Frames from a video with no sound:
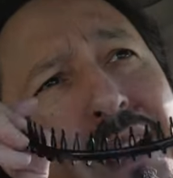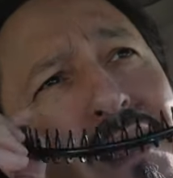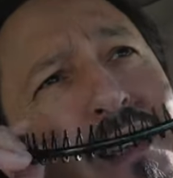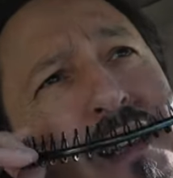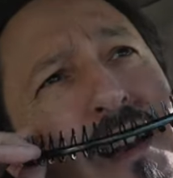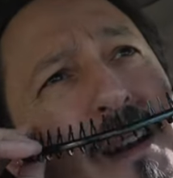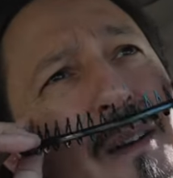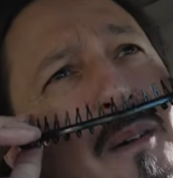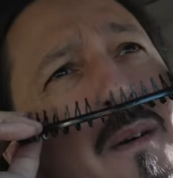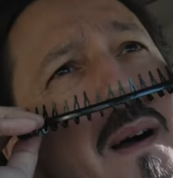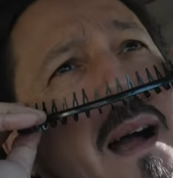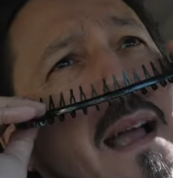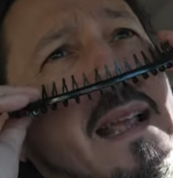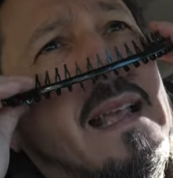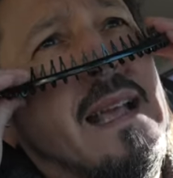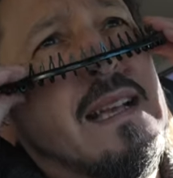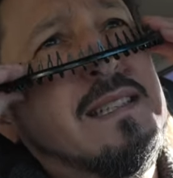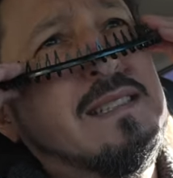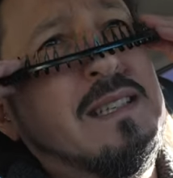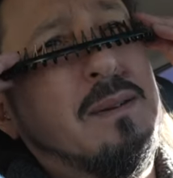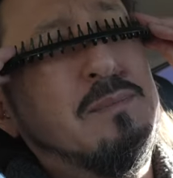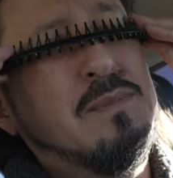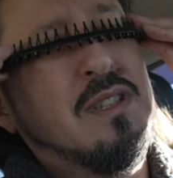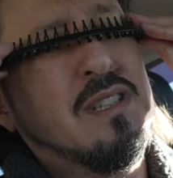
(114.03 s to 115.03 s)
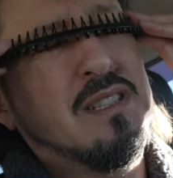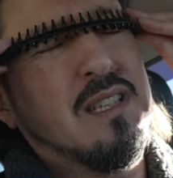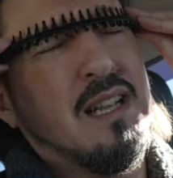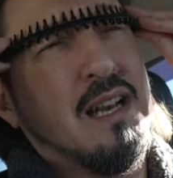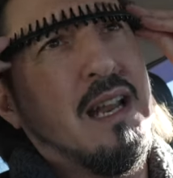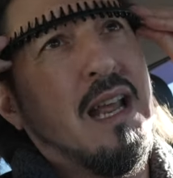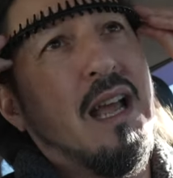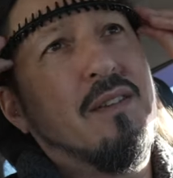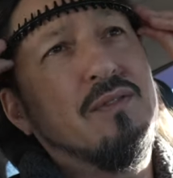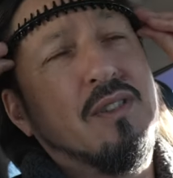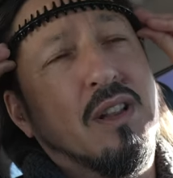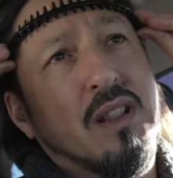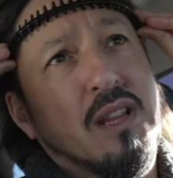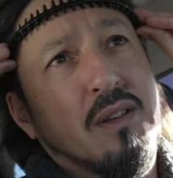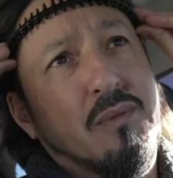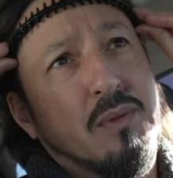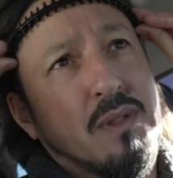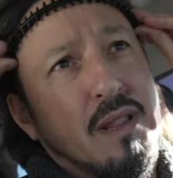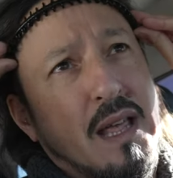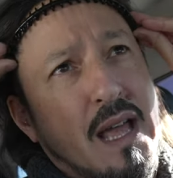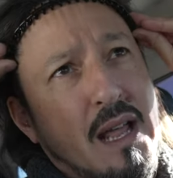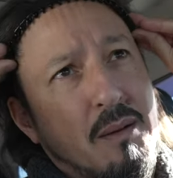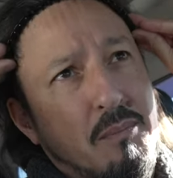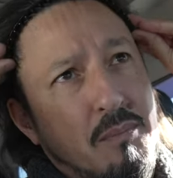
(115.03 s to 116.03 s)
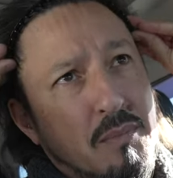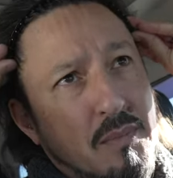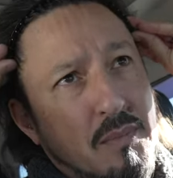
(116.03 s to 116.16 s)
you know, I guess I'm just gonna have to live with that.